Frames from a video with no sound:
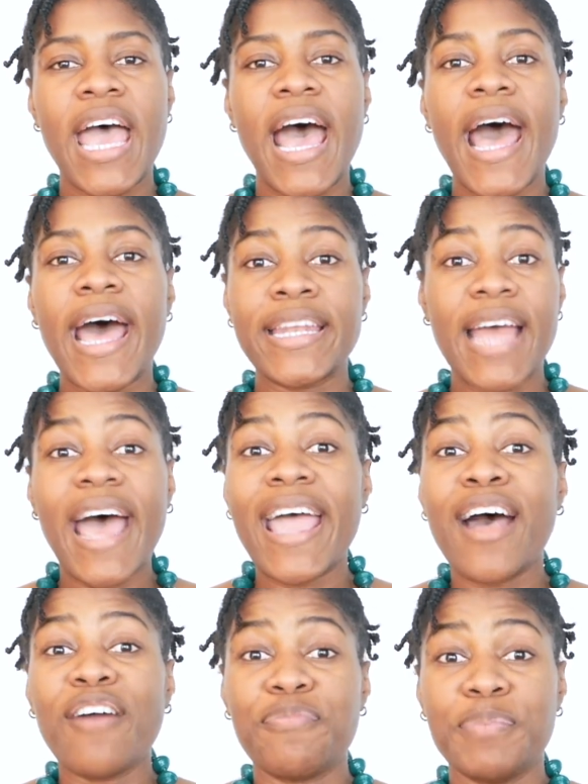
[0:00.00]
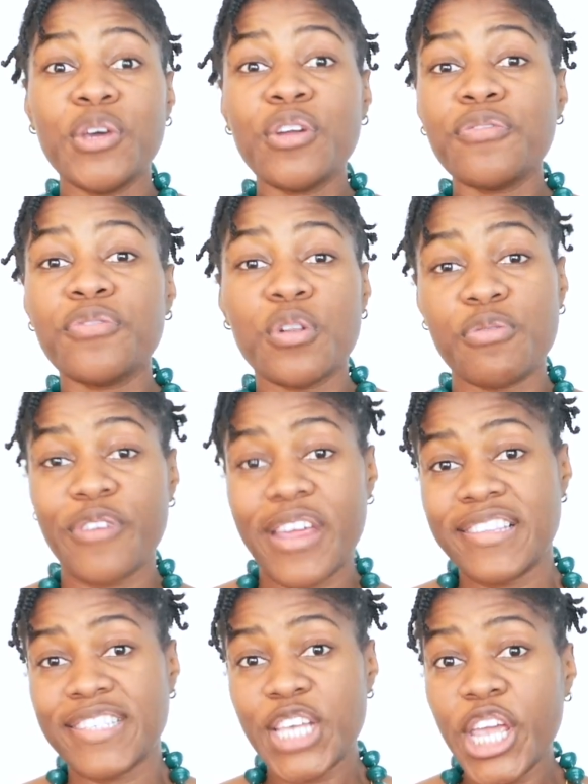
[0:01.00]
And I have beautiful
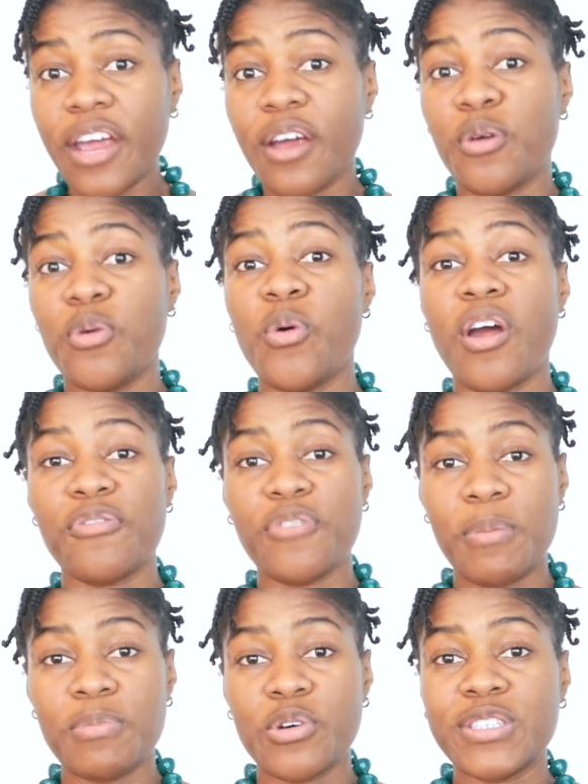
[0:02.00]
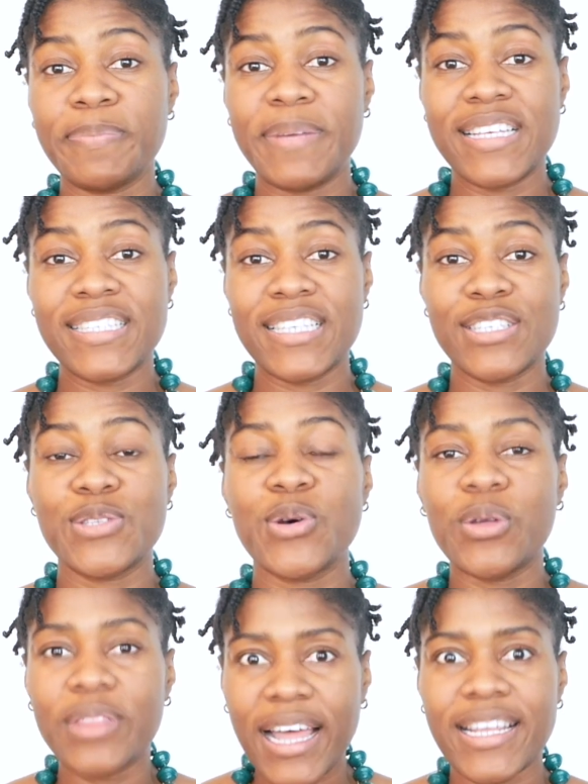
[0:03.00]
friends here who are from those places,
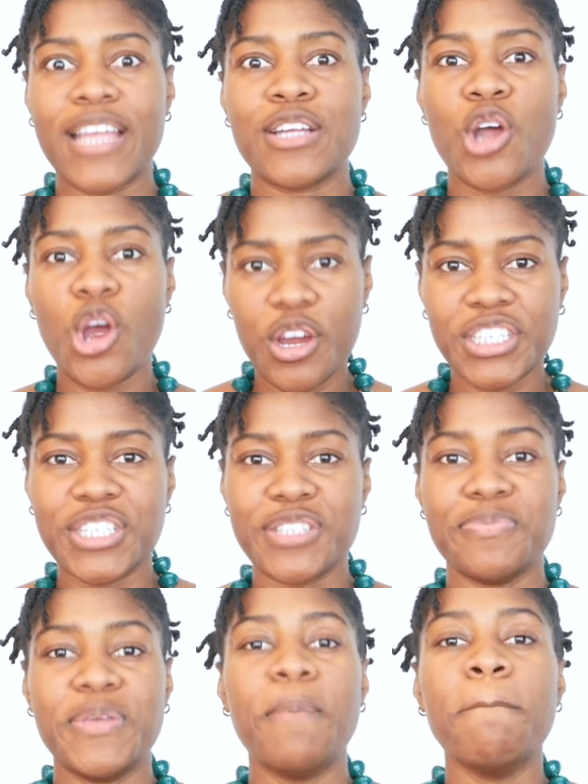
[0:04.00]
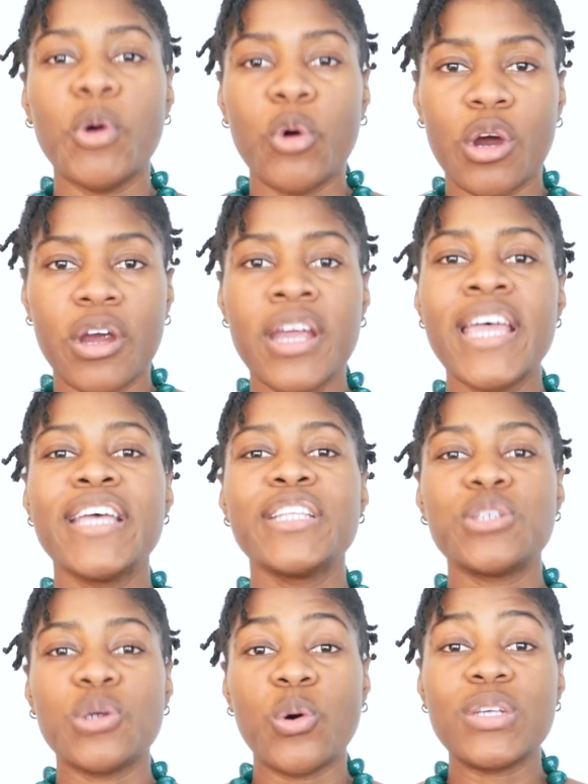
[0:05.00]
so that encourages me more
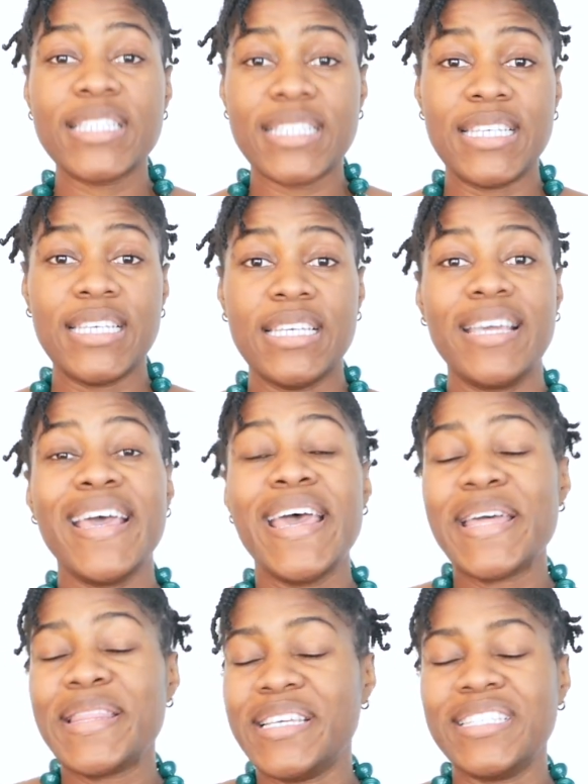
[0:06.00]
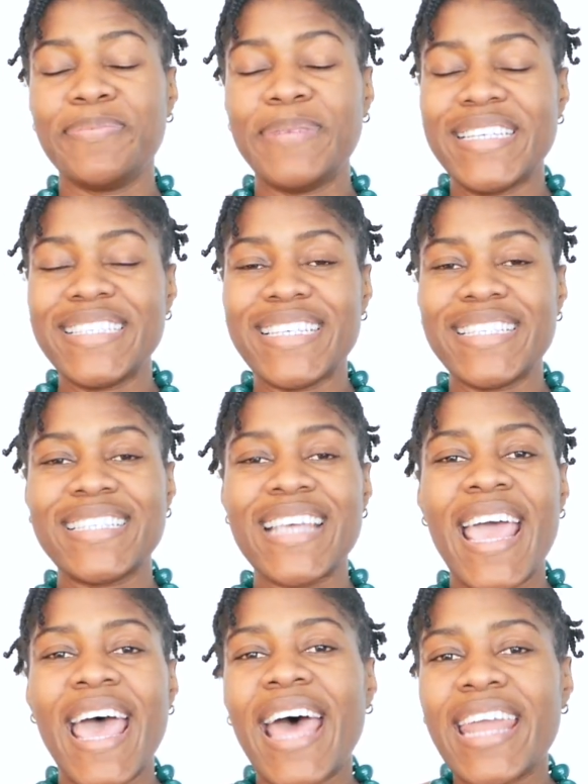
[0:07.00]
to go see these places,
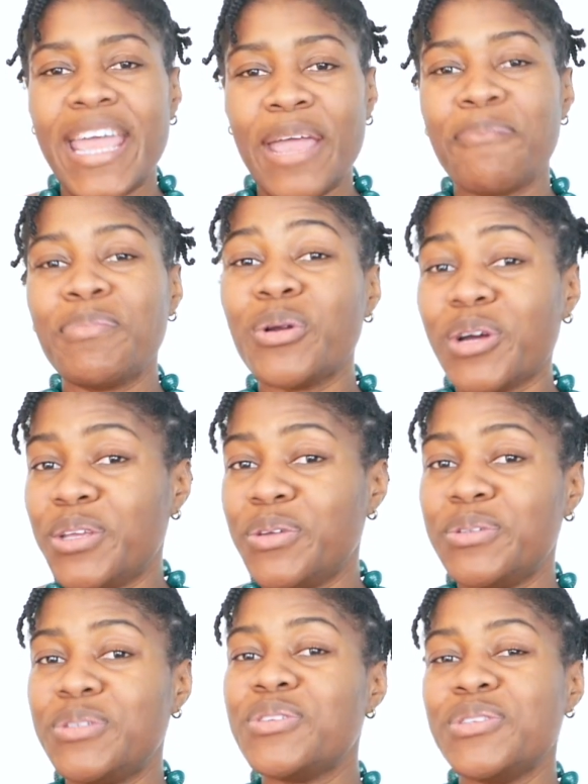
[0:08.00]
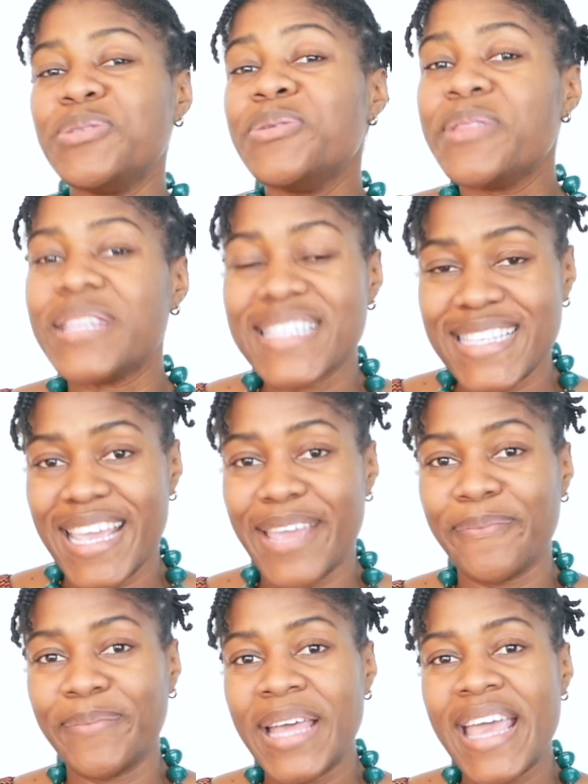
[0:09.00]
and I implore you to do the
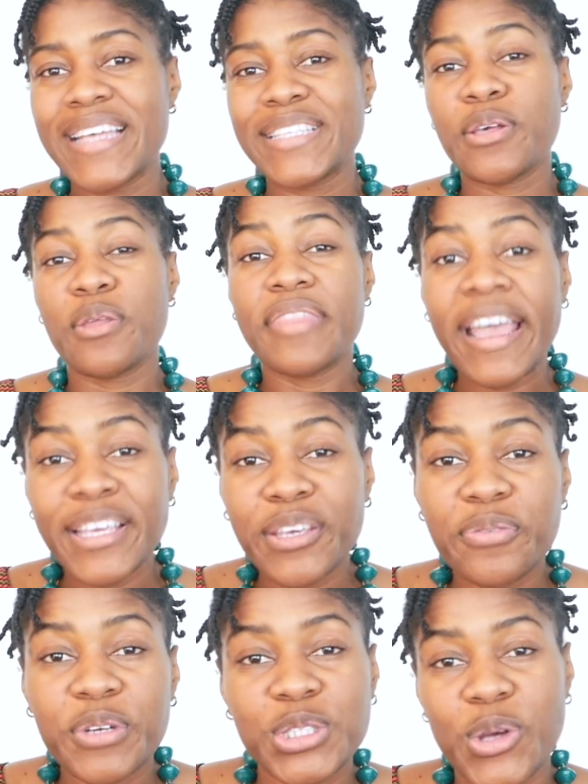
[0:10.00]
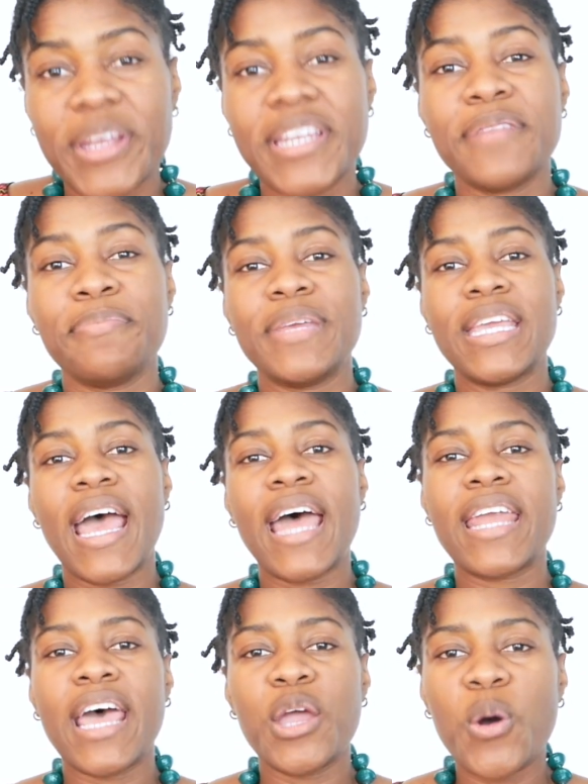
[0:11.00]
same. So thank you for joining me,
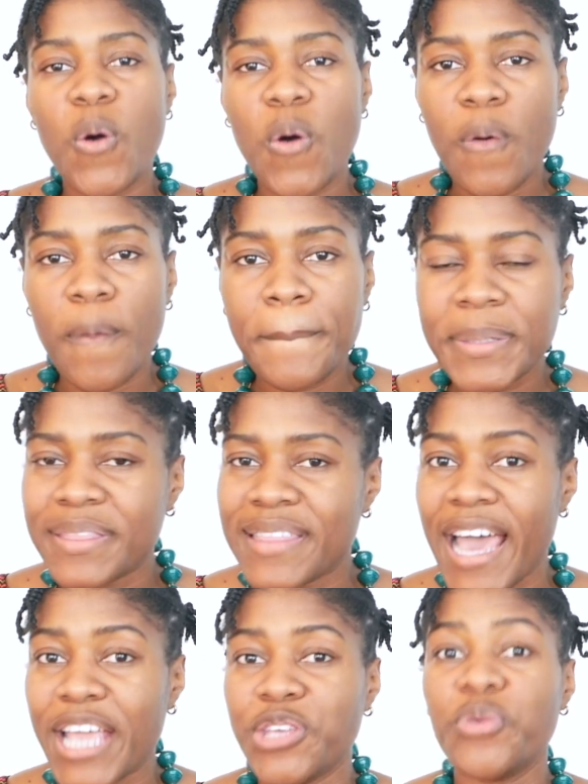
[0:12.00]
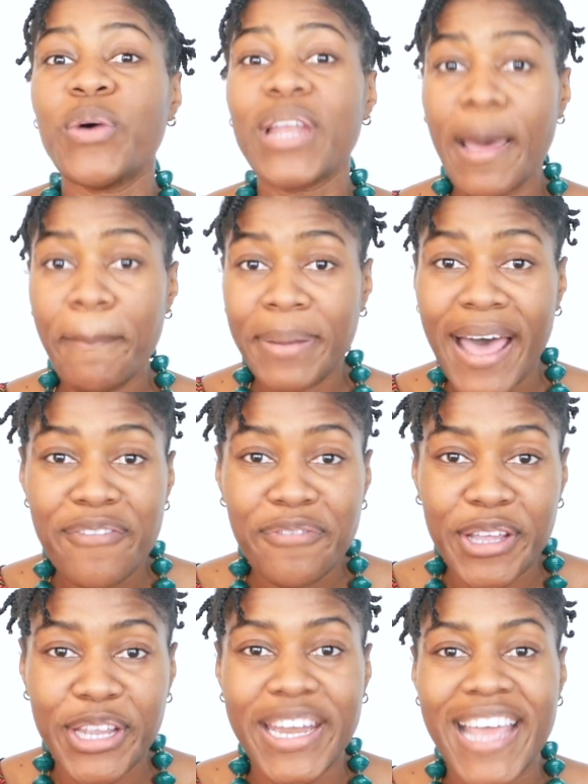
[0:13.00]
and I hope that you will apply
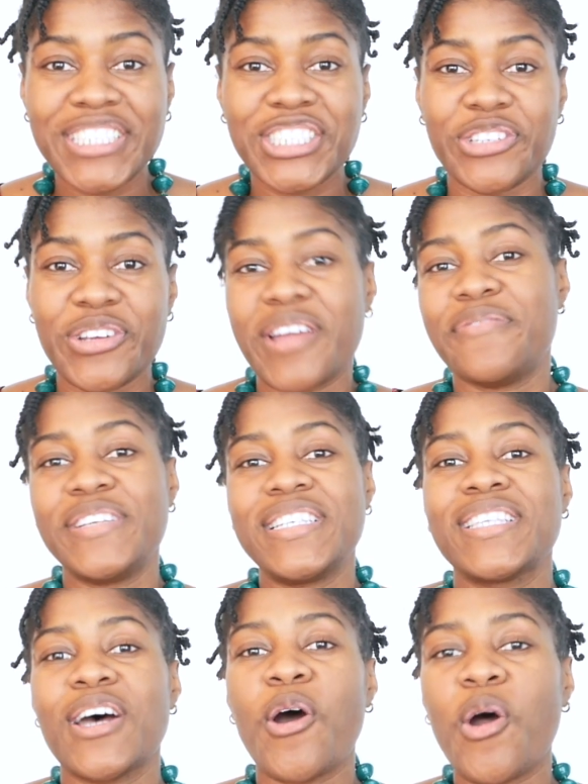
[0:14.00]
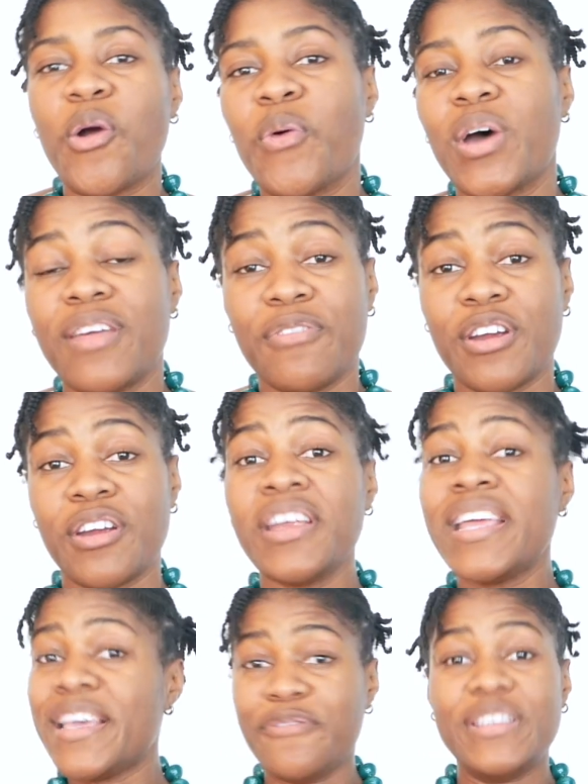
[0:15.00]
for your Nigerian visa or whatever
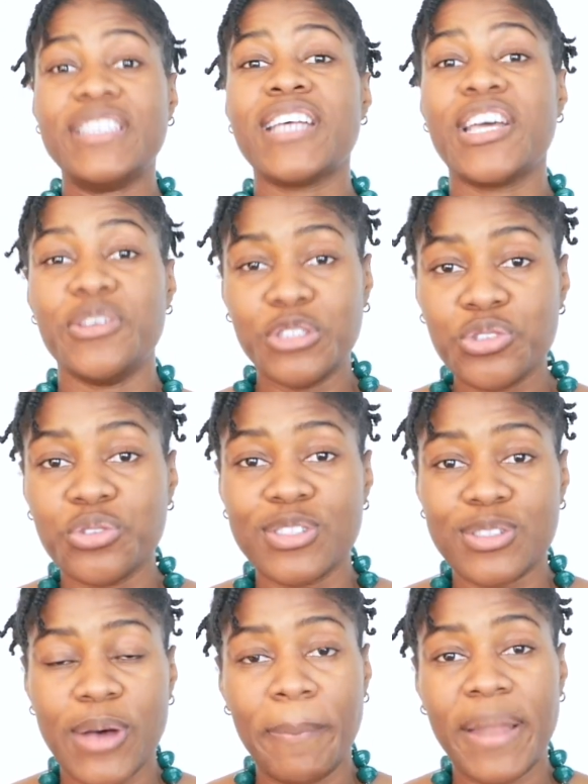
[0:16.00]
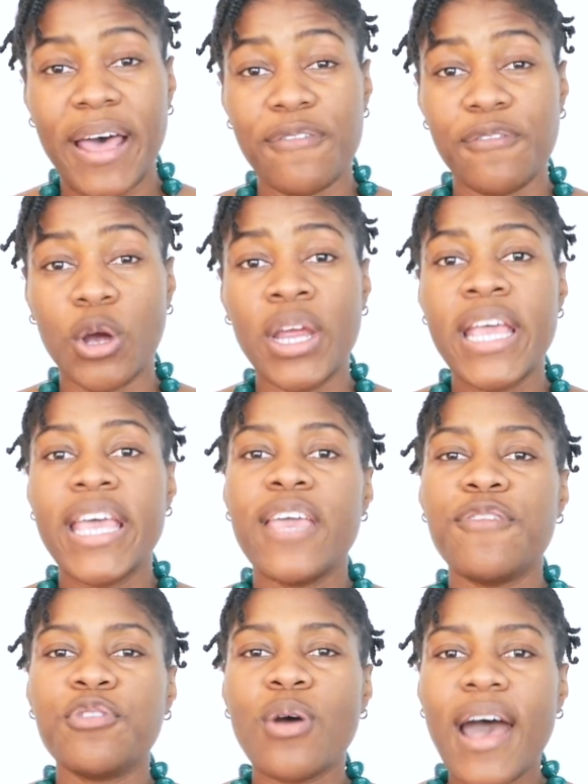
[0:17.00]
visa you choose to apply for.
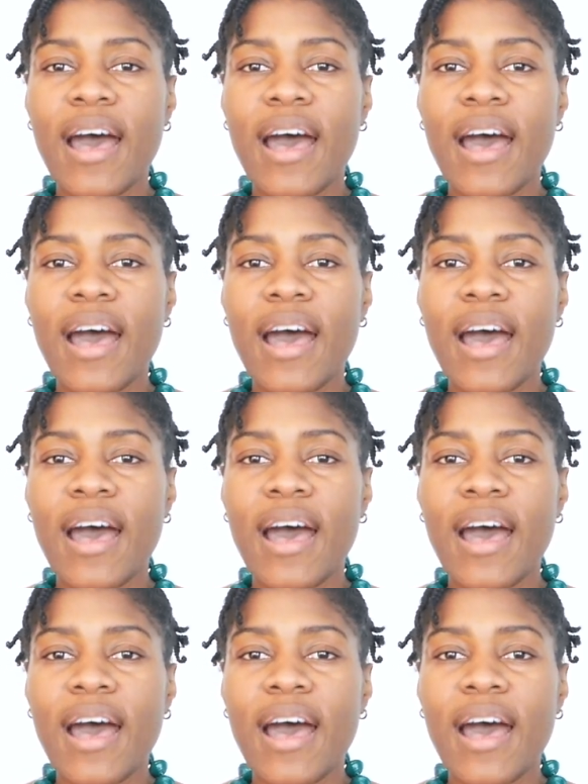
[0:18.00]
If you